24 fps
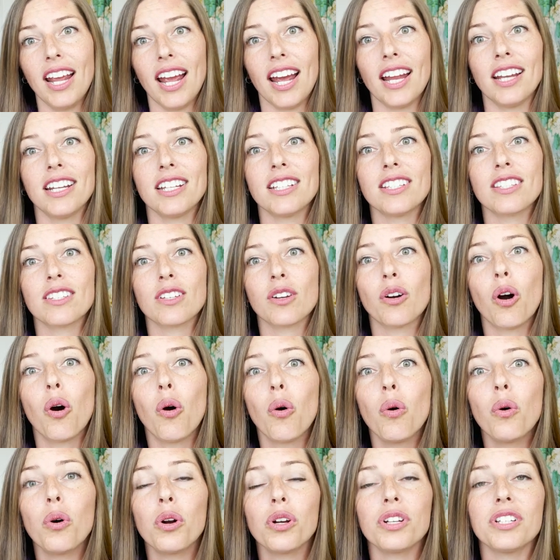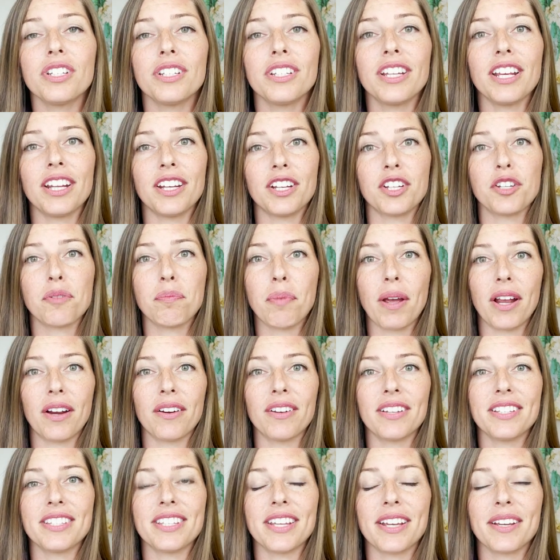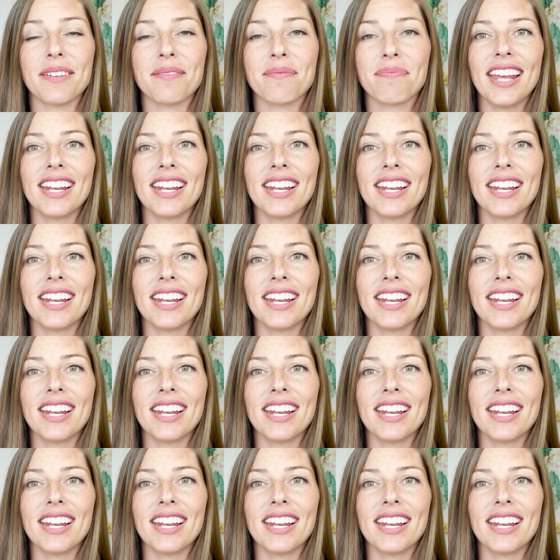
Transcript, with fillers: and it's core to Danish parenting.